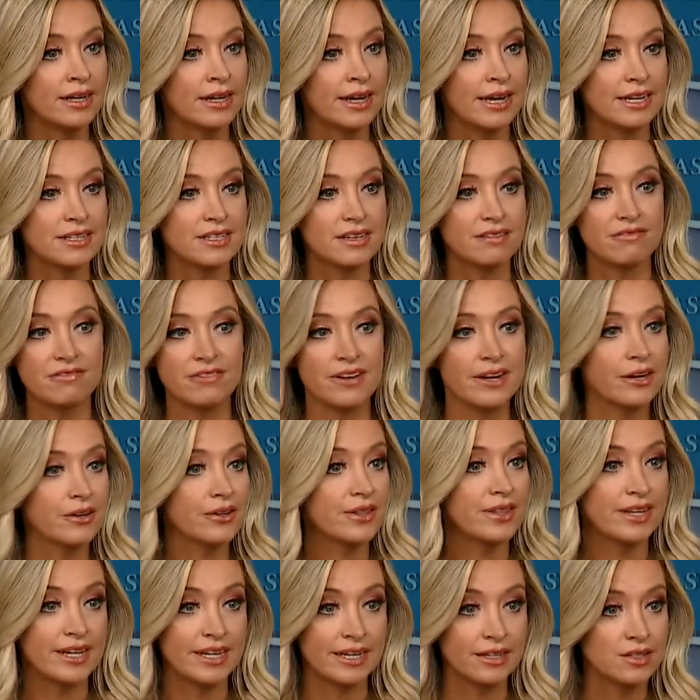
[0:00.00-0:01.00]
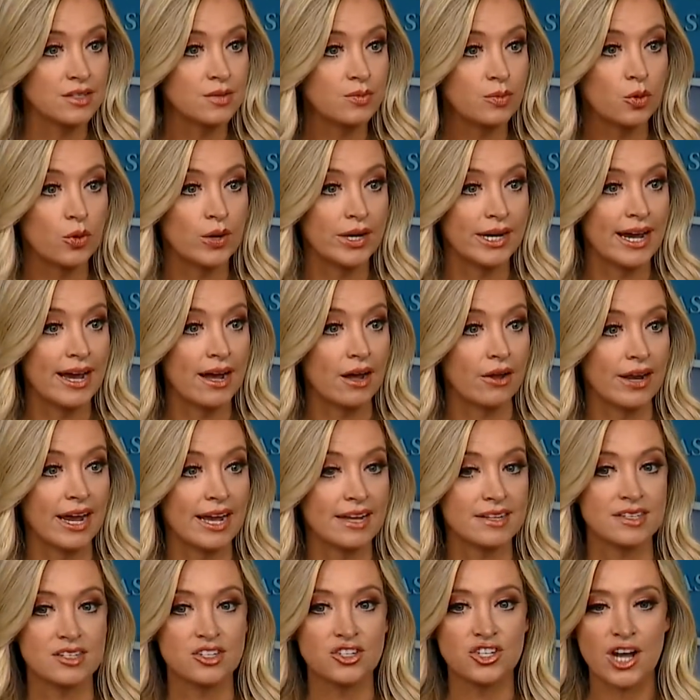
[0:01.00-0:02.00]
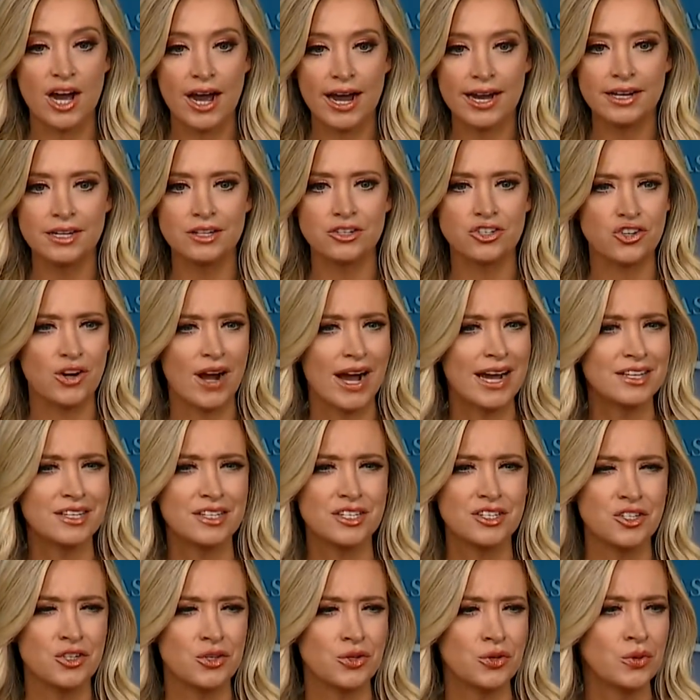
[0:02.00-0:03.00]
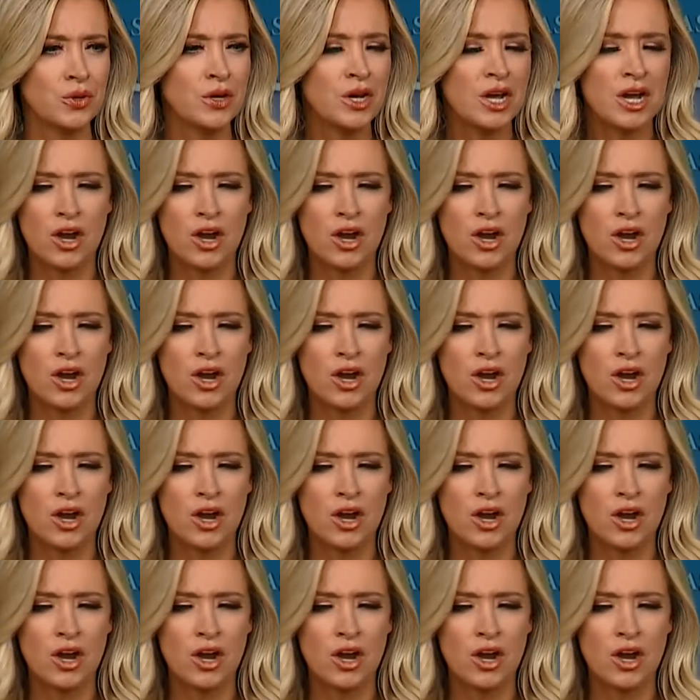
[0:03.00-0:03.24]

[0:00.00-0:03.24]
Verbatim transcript: It's a fair thing to point out as China tries to